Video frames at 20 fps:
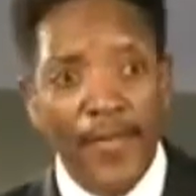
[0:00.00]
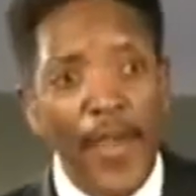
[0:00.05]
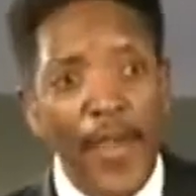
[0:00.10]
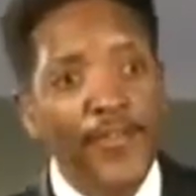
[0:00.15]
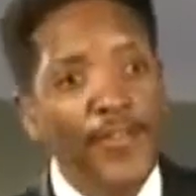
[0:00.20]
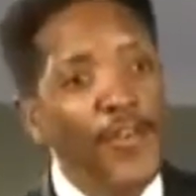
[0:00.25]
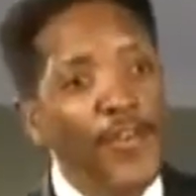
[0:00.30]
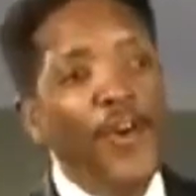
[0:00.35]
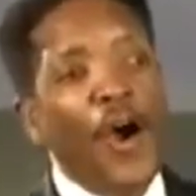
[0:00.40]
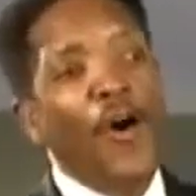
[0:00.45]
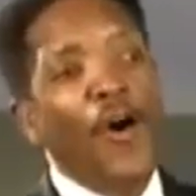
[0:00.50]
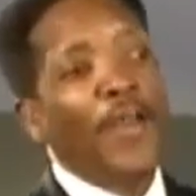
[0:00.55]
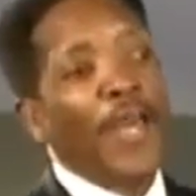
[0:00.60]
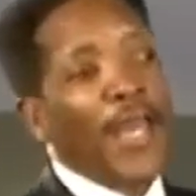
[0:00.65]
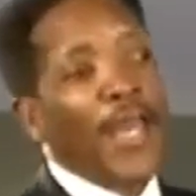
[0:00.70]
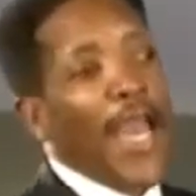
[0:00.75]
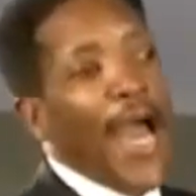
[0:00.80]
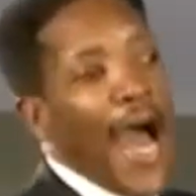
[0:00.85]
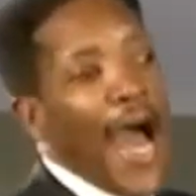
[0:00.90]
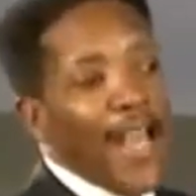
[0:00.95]
This is
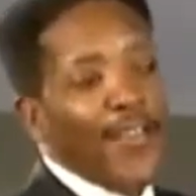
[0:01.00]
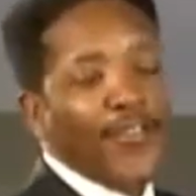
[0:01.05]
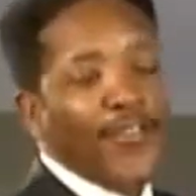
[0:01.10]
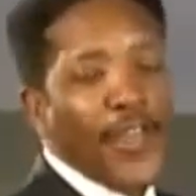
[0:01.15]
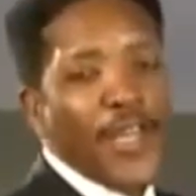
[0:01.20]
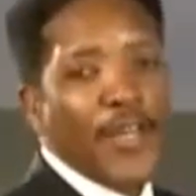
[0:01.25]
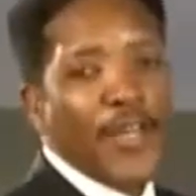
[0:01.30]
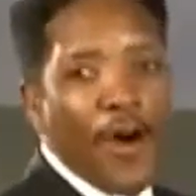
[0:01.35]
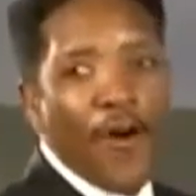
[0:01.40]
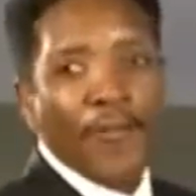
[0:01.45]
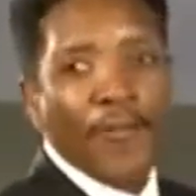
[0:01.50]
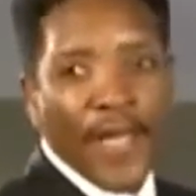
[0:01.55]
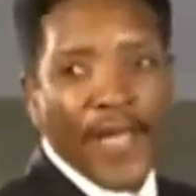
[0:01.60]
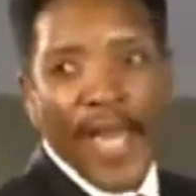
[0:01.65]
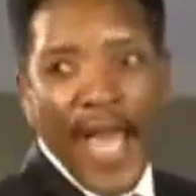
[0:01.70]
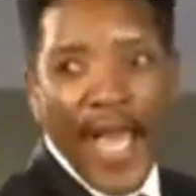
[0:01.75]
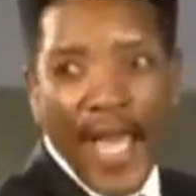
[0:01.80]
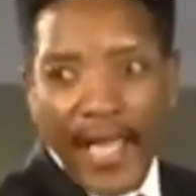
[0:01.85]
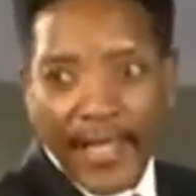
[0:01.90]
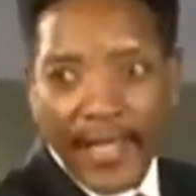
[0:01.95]
only the icing on the
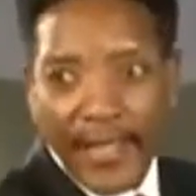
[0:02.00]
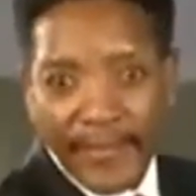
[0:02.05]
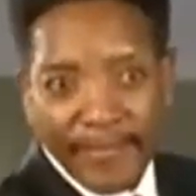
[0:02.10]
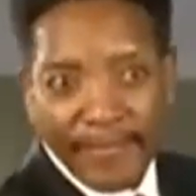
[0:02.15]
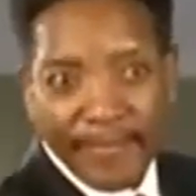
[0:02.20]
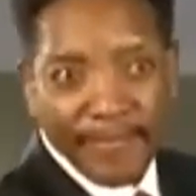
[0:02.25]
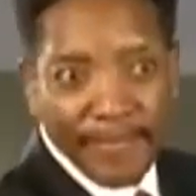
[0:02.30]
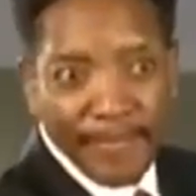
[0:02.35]
cake.